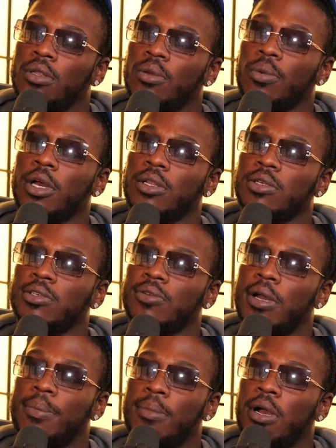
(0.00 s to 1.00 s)
the way I
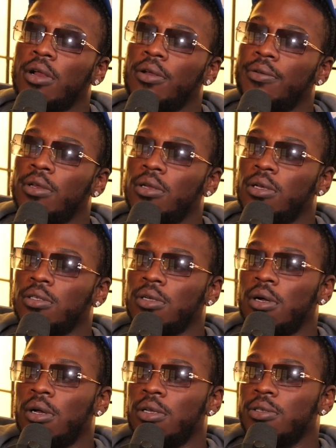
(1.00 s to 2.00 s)
describe my career as
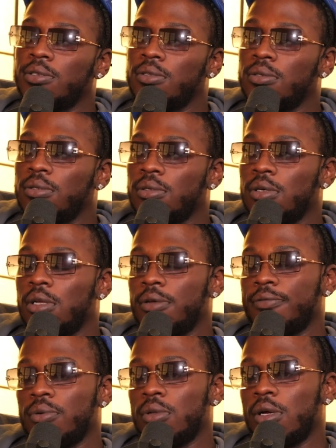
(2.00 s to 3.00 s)
an artist, and
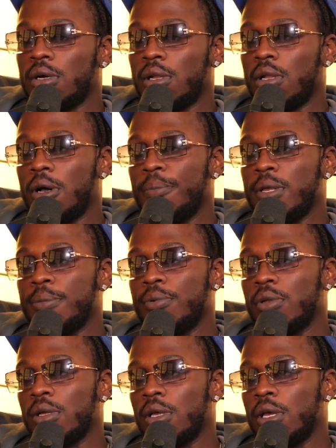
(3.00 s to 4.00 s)
I feel like a lot of
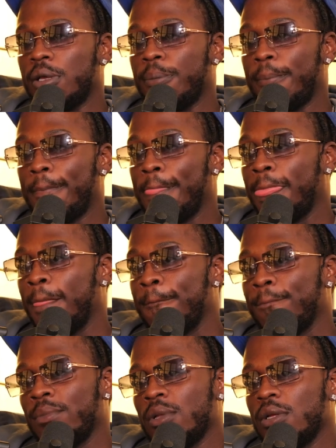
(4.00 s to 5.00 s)
people in the game,
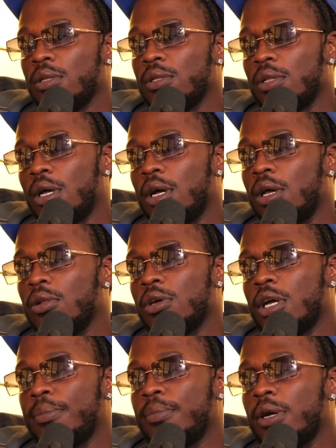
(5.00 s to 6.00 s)
like I
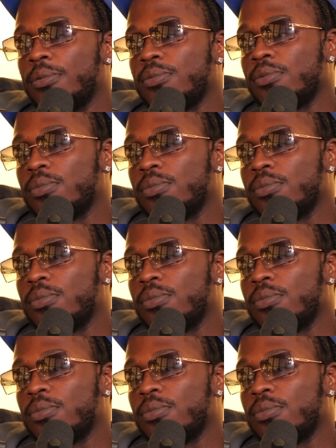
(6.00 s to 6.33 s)
look at my